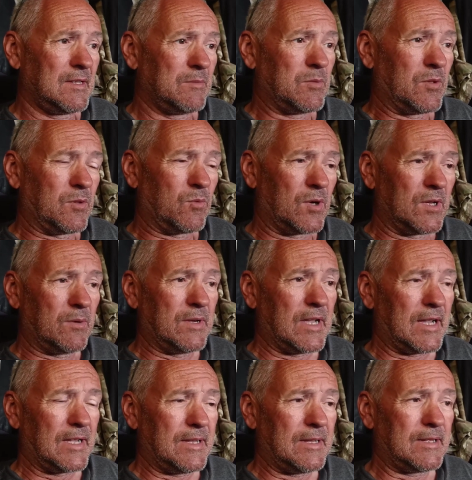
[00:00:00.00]
But the
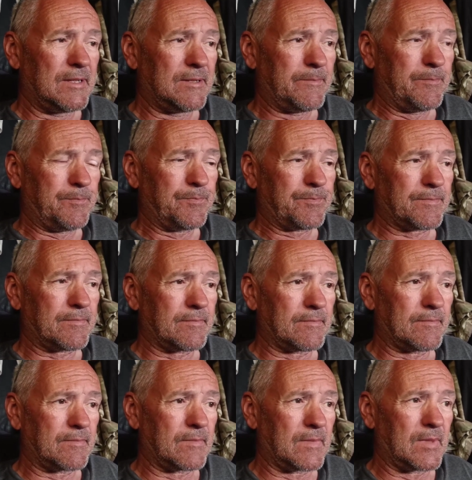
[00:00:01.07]
109
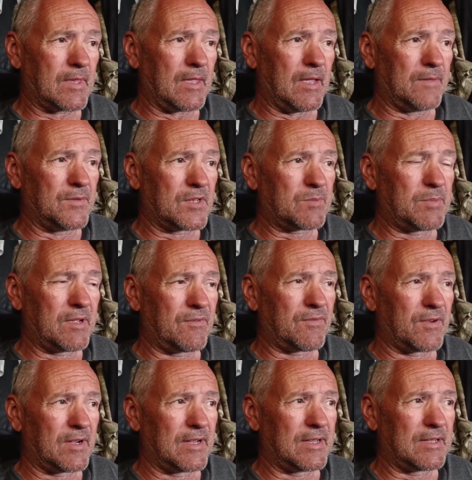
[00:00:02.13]
and the
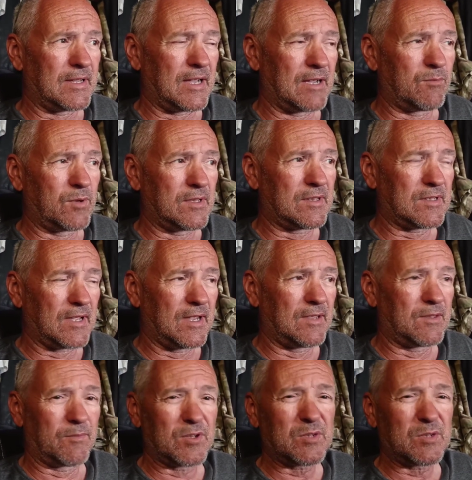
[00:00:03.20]
Spitfire, I would say the